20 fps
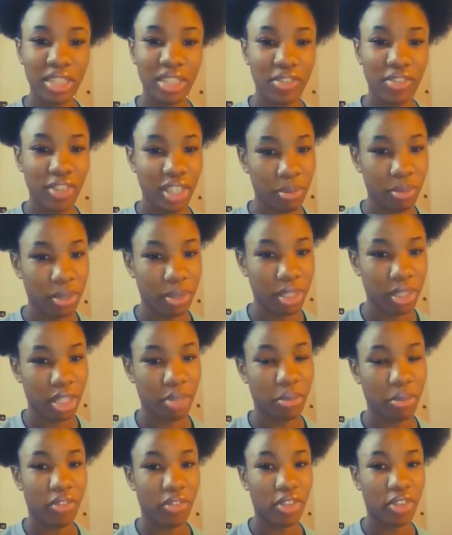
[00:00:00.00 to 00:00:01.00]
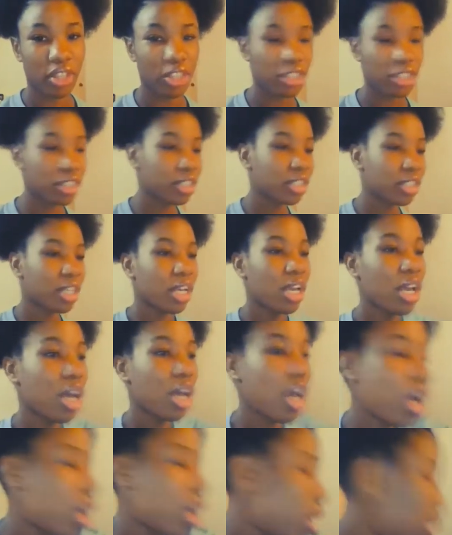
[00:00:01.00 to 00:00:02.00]
the flexibility of my fingers.
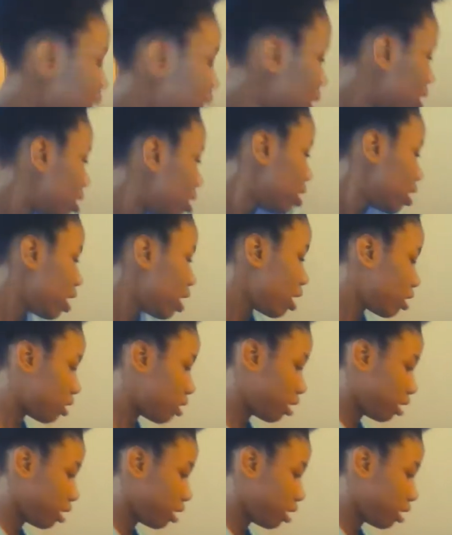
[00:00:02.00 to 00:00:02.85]
Now,